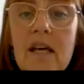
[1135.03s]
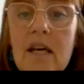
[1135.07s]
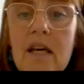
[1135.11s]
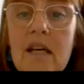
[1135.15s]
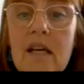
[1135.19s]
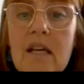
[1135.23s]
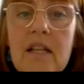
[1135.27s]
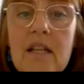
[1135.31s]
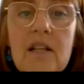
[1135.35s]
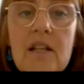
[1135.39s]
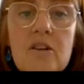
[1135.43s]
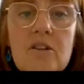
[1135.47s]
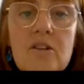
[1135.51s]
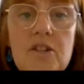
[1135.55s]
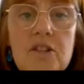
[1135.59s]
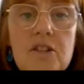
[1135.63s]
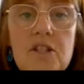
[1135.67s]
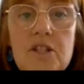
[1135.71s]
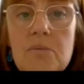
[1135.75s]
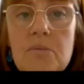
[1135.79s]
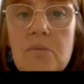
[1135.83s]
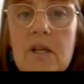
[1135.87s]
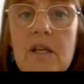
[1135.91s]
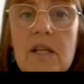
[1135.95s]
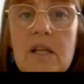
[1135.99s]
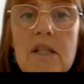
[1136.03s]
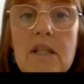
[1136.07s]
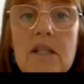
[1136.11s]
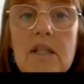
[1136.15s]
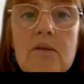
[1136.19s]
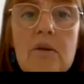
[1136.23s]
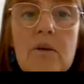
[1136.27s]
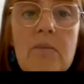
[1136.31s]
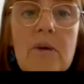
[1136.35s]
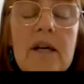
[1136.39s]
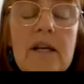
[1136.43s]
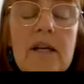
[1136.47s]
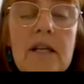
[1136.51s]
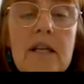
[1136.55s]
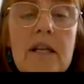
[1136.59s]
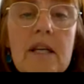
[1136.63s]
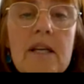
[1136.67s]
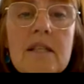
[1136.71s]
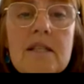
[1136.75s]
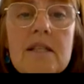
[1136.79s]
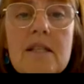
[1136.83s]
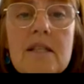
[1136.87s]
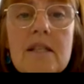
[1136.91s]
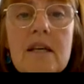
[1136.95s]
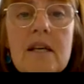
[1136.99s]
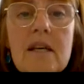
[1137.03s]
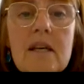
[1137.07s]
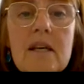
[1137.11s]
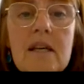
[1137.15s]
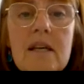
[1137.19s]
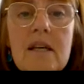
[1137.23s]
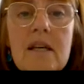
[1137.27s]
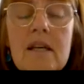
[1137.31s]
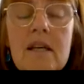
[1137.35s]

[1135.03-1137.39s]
launched me into a panic attack?